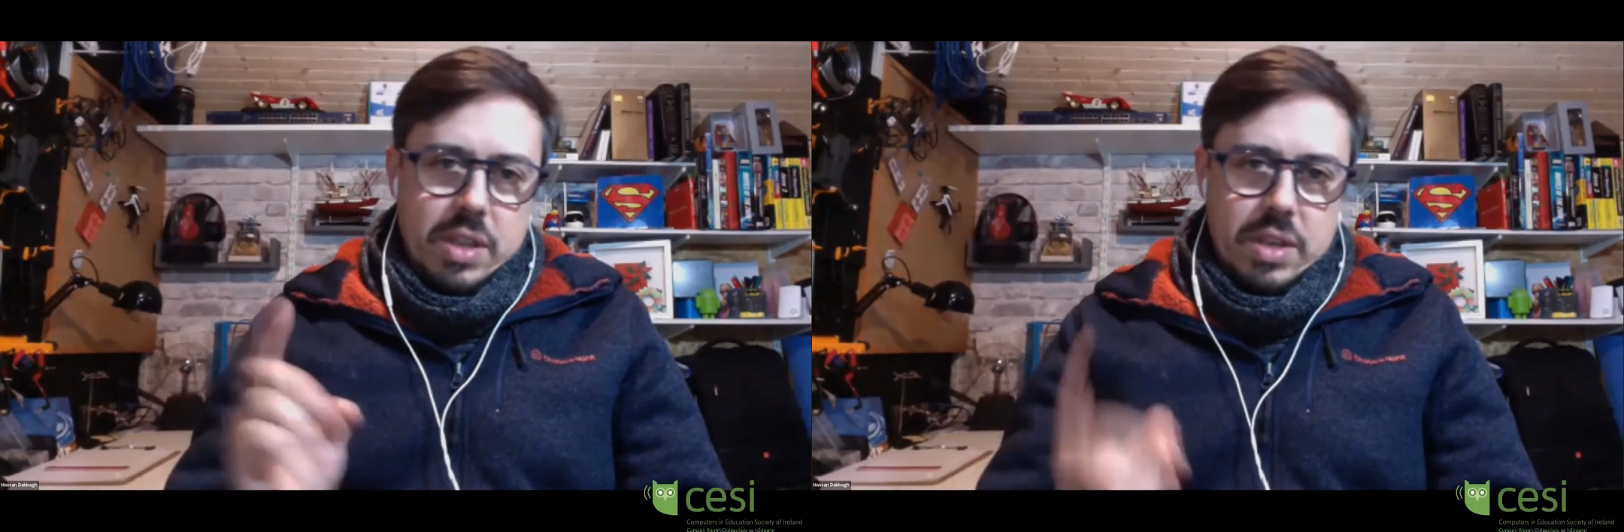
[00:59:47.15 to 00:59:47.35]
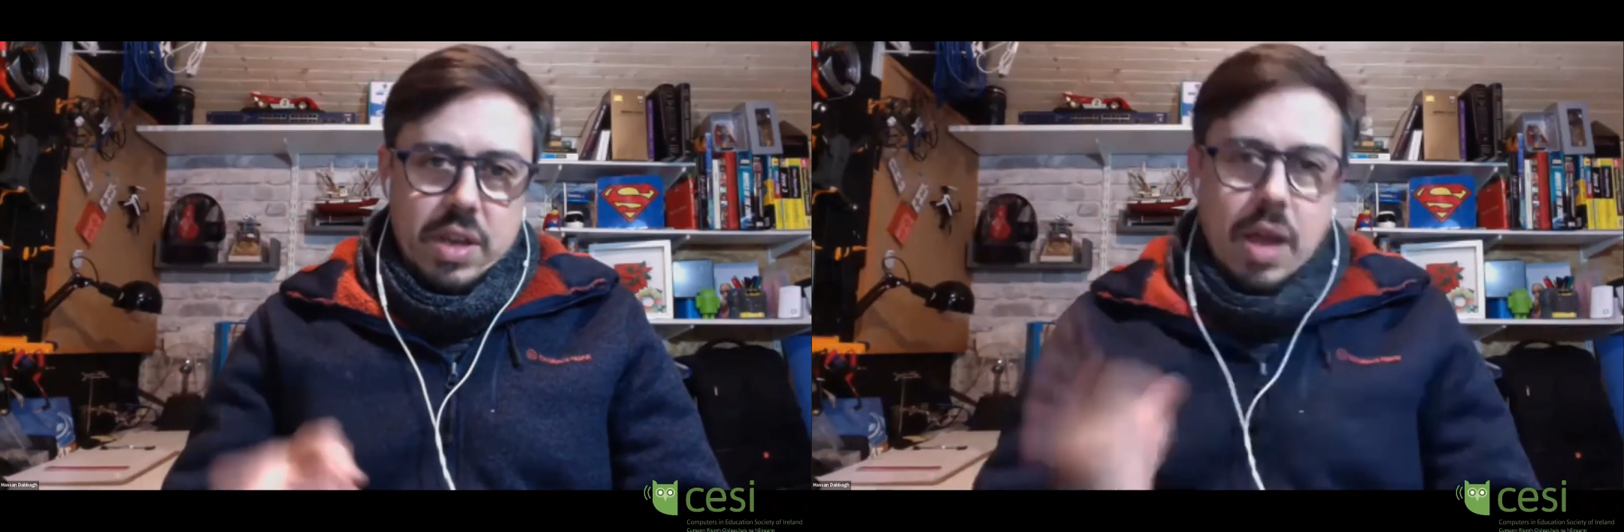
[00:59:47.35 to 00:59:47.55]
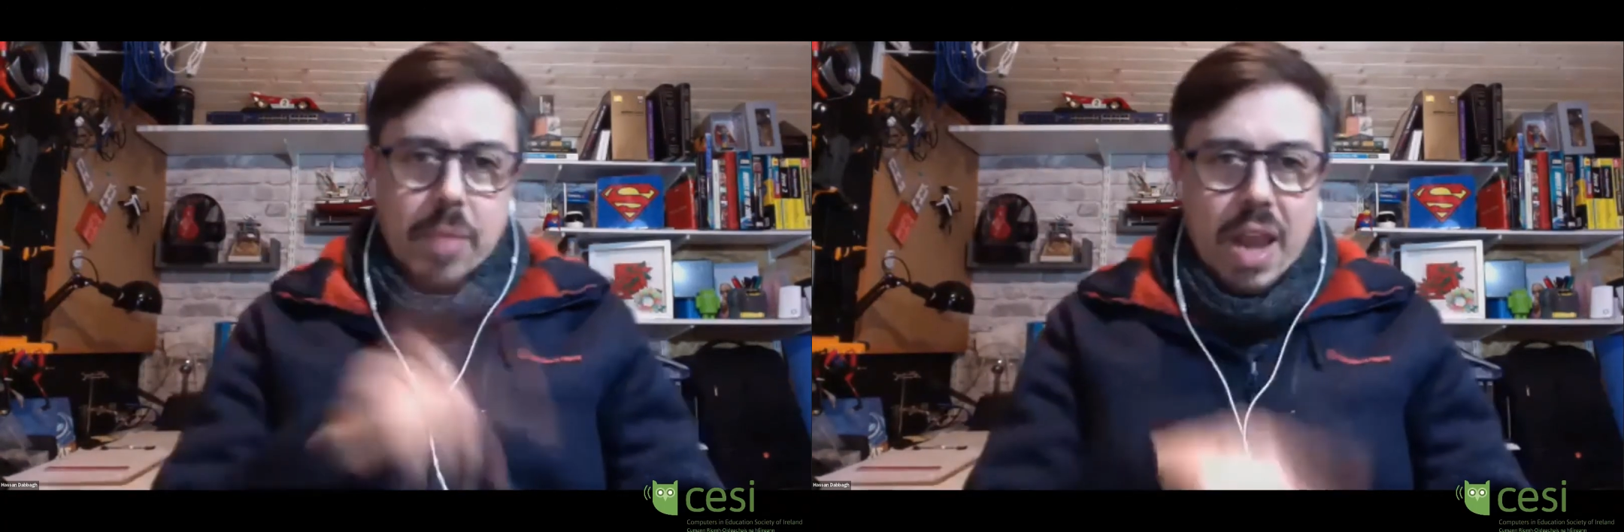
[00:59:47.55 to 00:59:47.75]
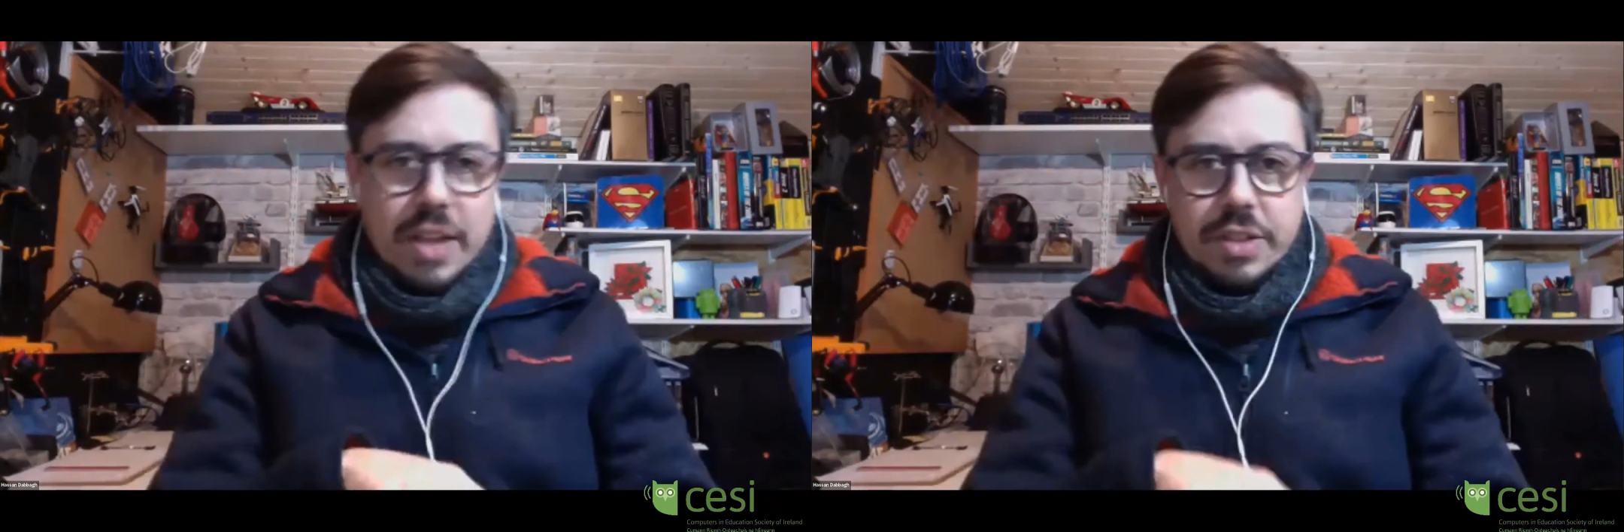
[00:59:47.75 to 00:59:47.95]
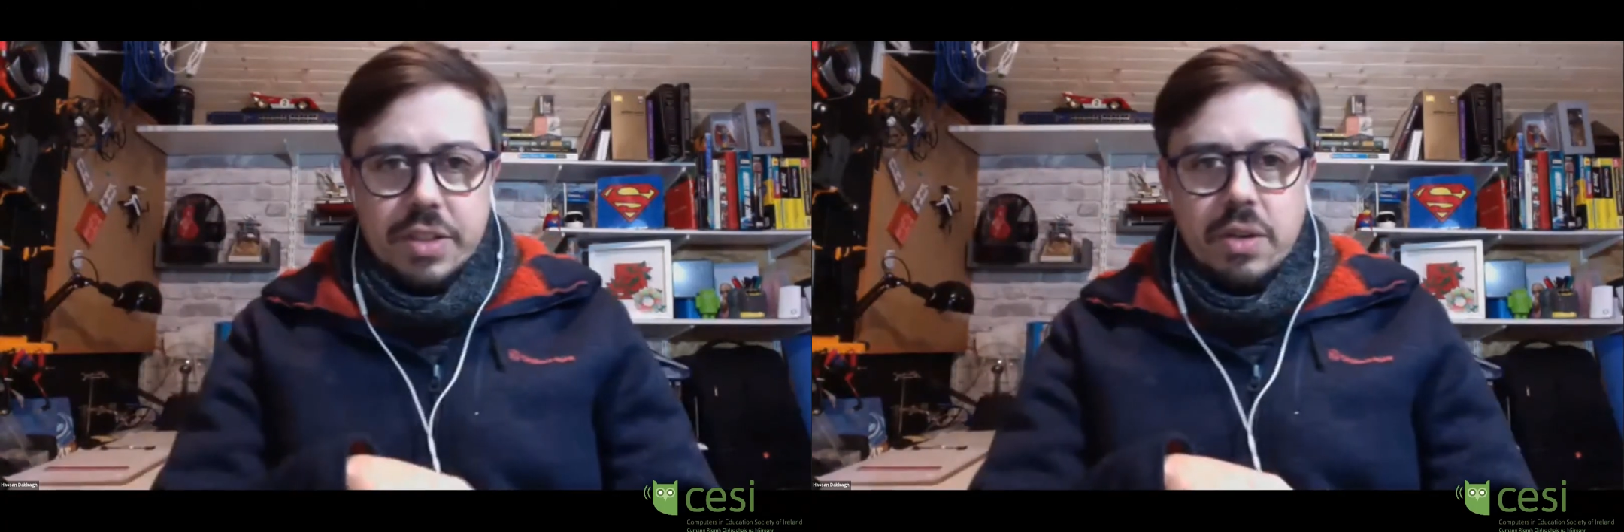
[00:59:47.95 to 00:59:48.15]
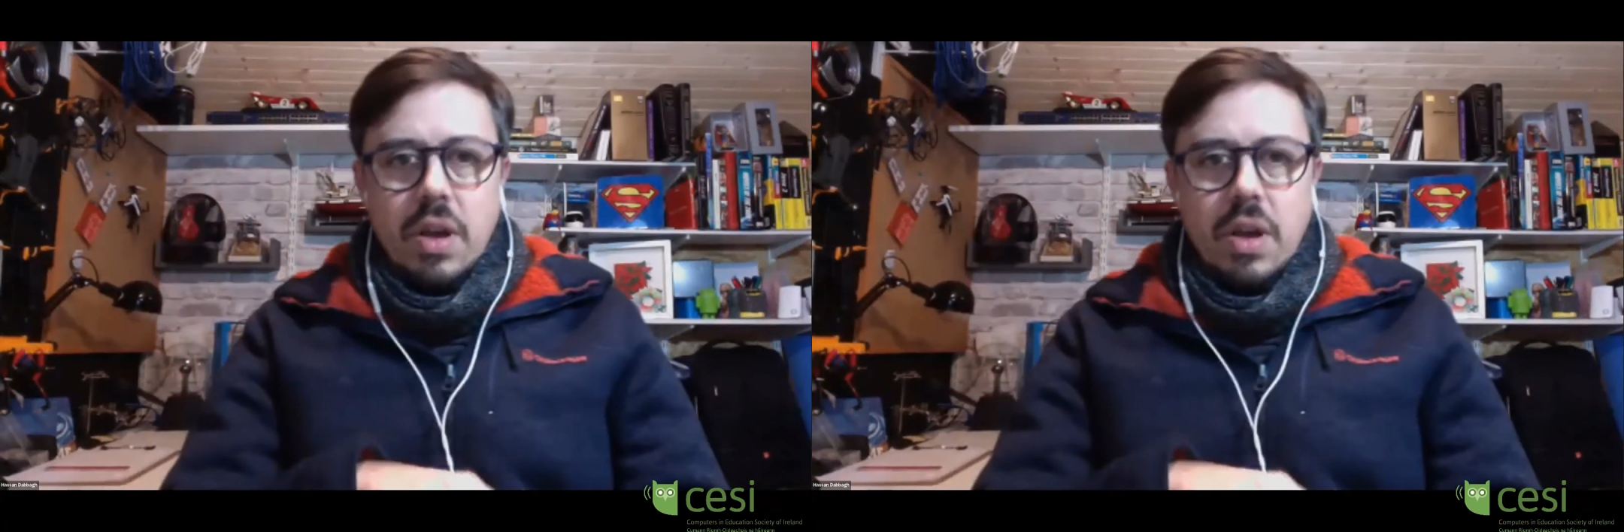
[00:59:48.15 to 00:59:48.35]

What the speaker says: this time last year,